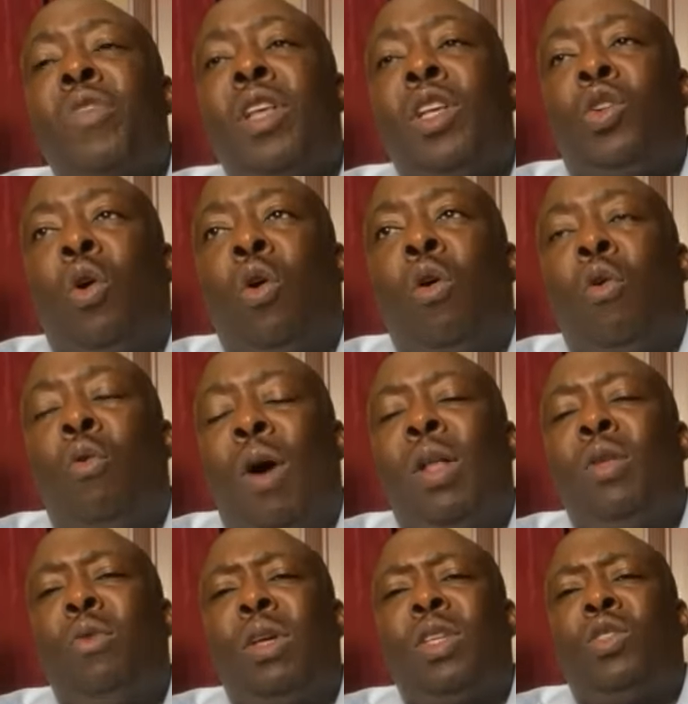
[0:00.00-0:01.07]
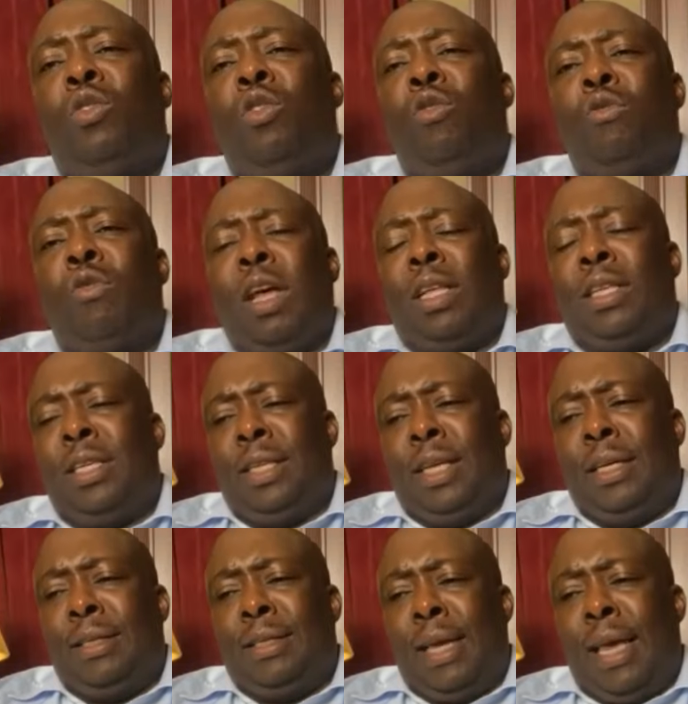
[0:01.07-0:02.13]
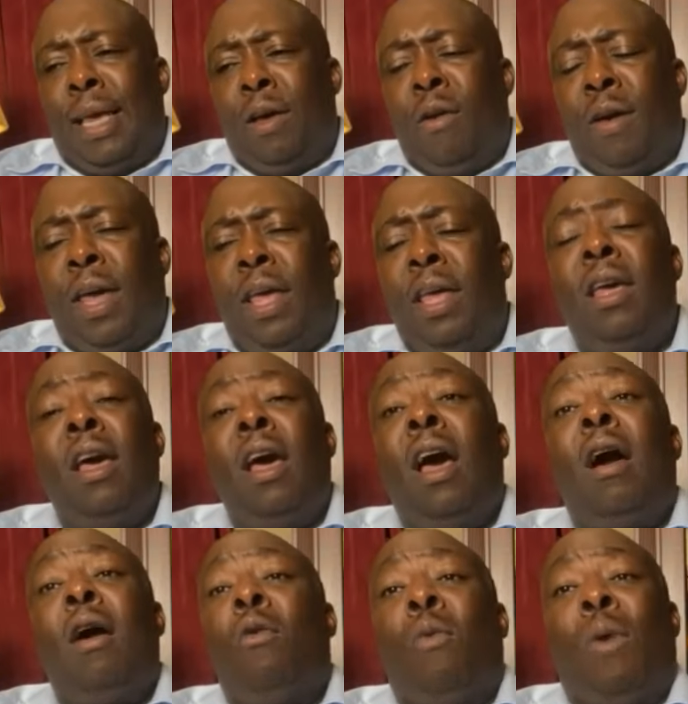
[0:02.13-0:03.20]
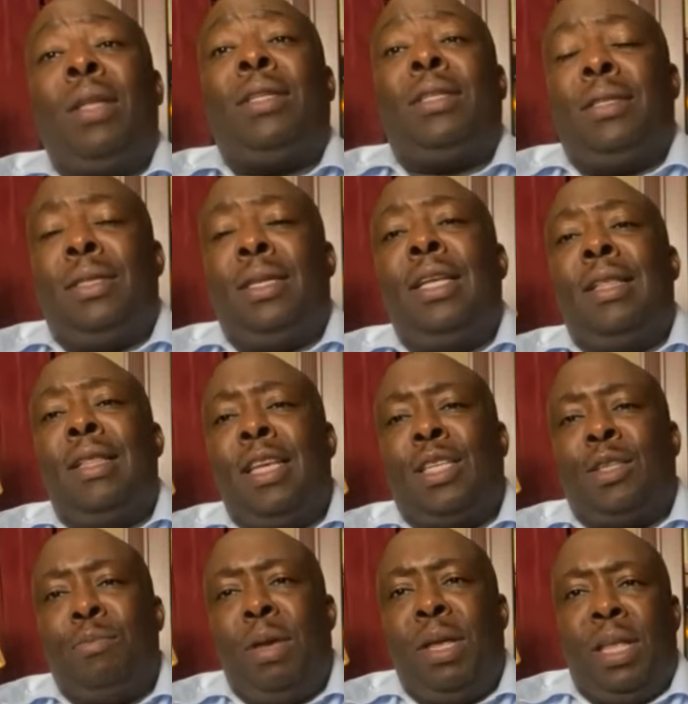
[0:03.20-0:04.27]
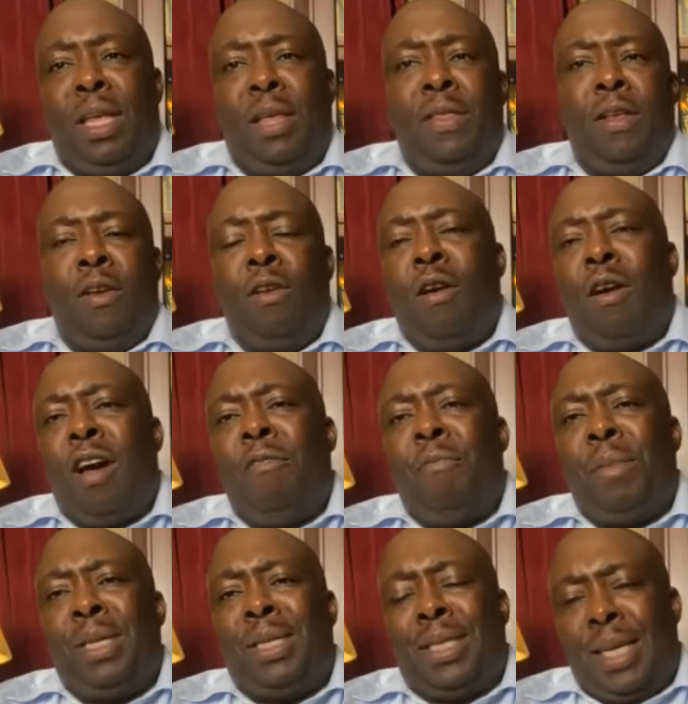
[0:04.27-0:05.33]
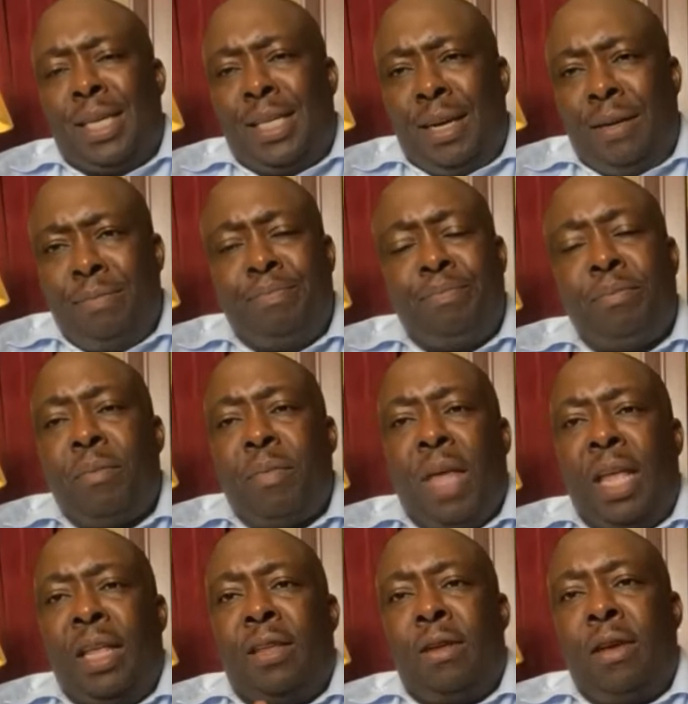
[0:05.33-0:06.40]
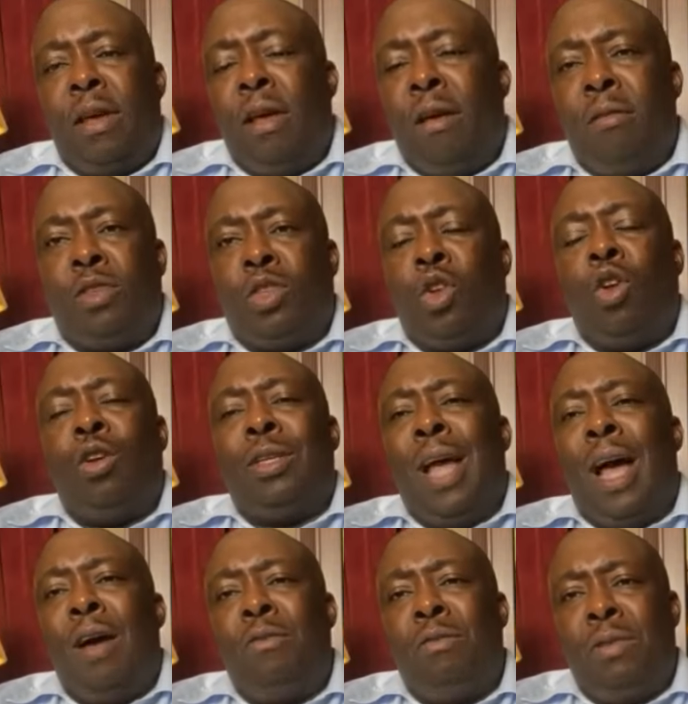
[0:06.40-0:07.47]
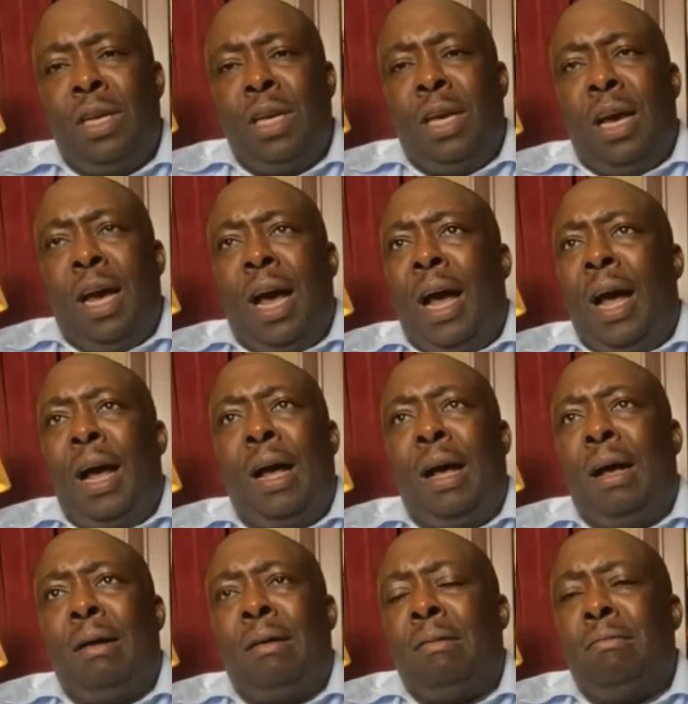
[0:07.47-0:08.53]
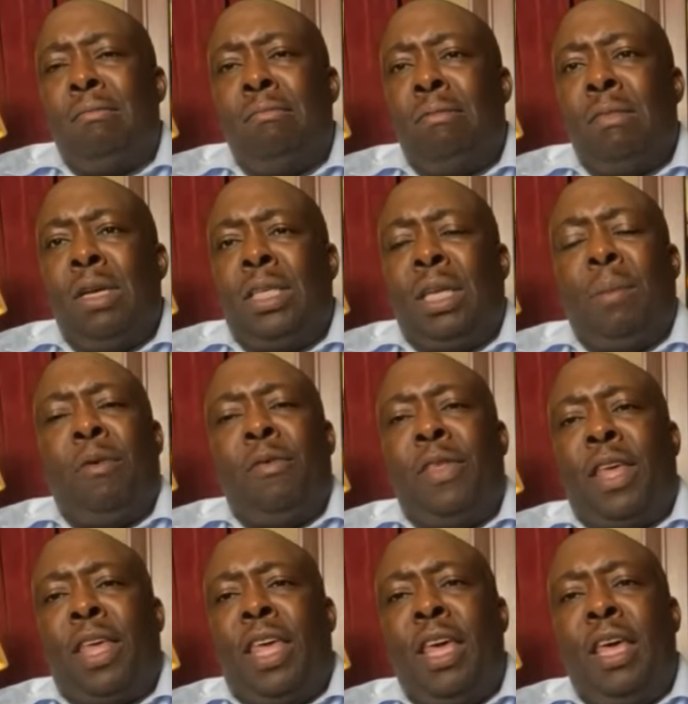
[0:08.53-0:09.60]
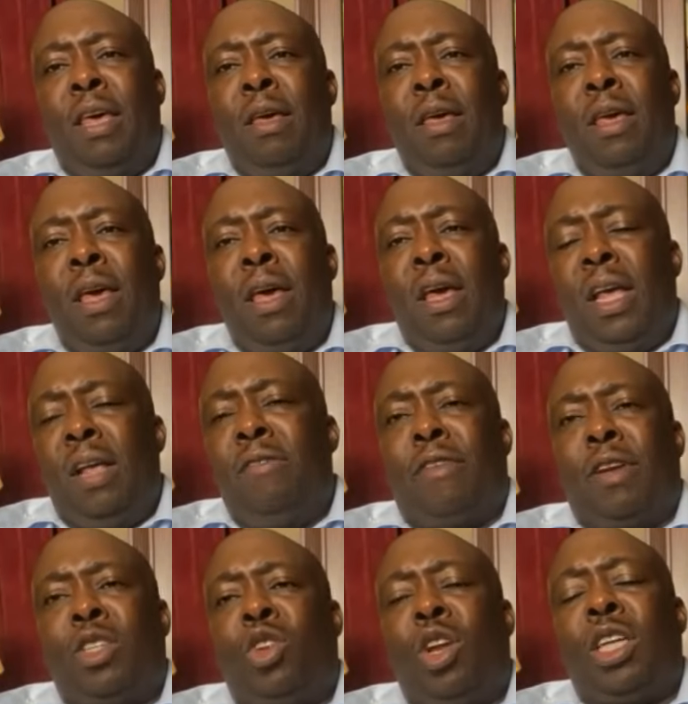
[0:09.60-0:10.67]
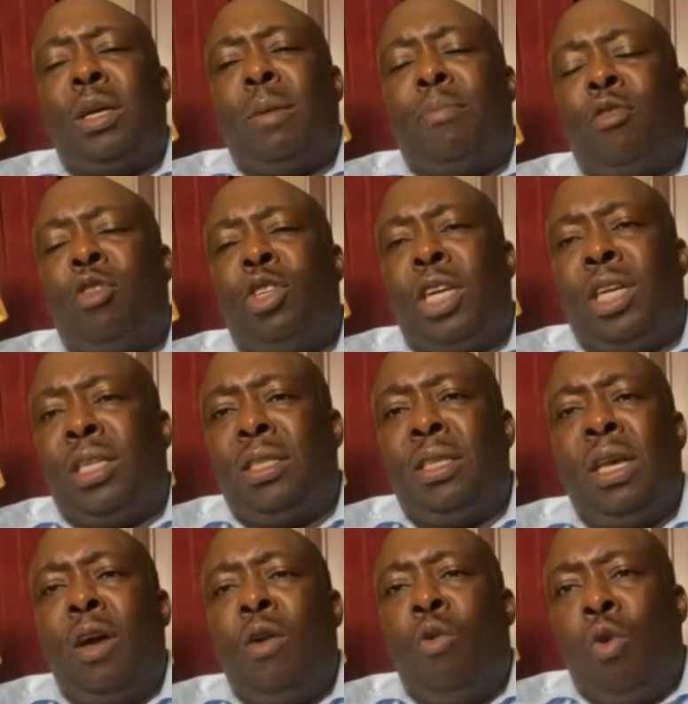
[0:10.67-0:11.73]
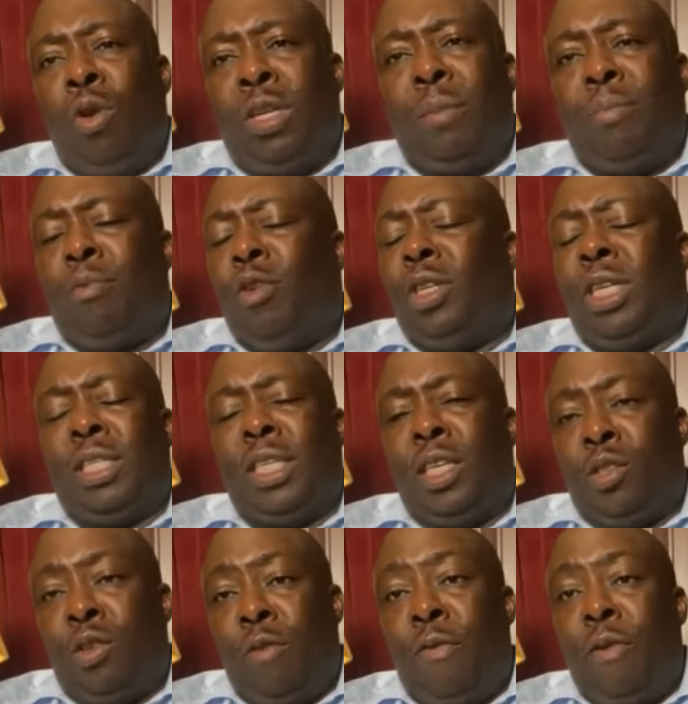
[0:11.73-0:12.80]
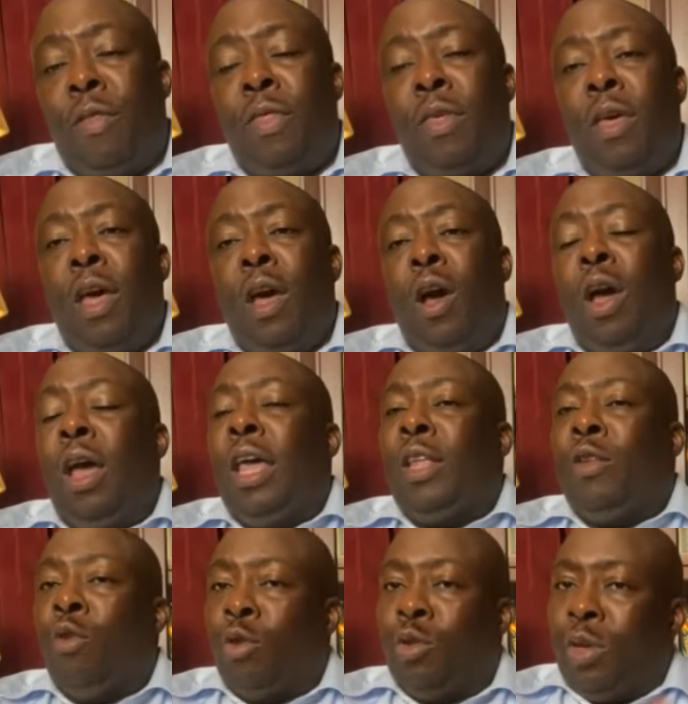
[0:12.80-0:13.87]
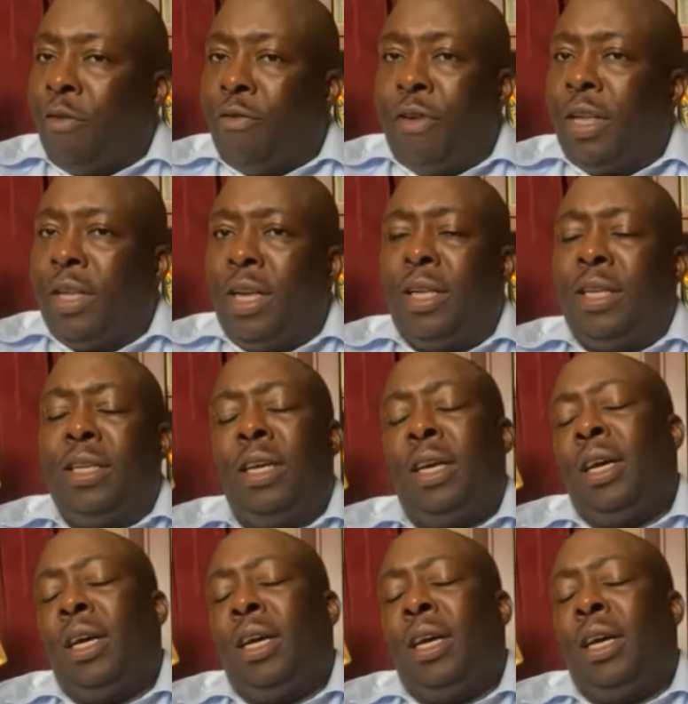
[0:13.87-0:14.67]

So one wants to look at it and say, okay, what did this mean in the local government sector? It slowed down some of the key infrastructure projects, water projects, and so forth. It also affected